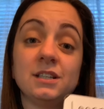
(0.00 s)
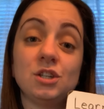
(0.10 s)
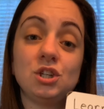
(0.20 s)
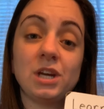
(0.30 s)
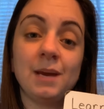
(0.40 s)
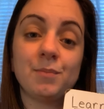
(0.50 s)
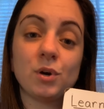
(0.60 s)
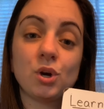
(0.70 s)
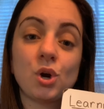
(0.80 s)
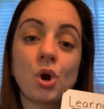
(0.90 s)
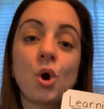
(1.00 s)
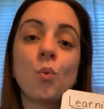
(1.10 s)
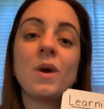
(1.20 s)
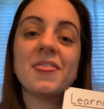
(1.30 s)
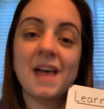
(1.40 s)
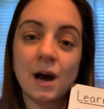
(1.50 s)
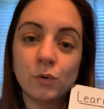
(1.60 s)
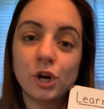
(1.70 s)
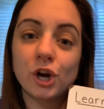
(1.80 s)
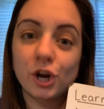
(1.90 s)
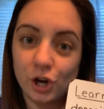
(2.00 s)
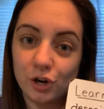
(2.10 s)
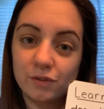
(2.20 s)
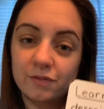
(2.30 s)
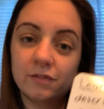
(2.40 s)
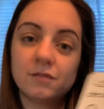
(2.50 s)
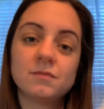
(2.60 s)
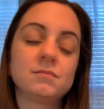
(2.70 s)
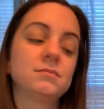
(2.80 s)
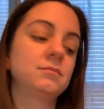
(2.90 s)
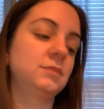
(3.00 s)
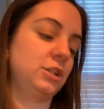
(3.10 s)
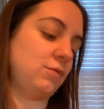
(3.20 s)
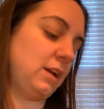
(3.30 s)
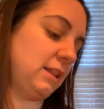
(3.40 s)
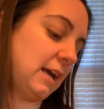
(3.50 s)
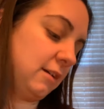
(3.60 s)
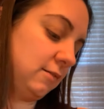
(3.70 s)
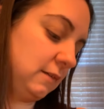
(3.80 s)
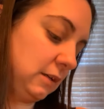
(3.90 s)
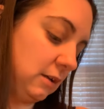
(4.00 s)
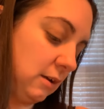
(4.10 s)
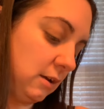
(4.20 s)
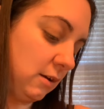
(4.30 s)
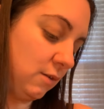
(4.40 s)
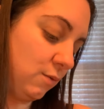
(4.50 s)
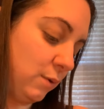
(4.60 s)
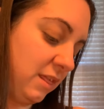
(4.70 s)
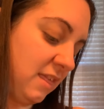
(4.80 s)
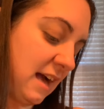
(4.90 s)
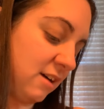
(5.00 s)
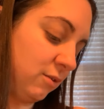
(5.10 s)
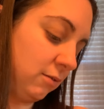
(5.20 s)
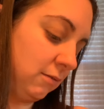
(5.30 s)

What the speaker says: a shape without a curve. Let's write that. Without